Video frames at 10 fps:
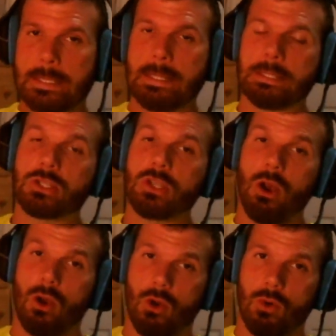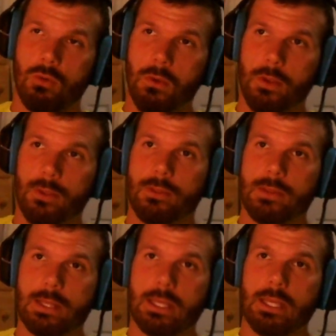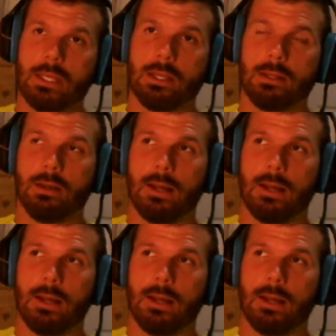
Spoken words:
And so the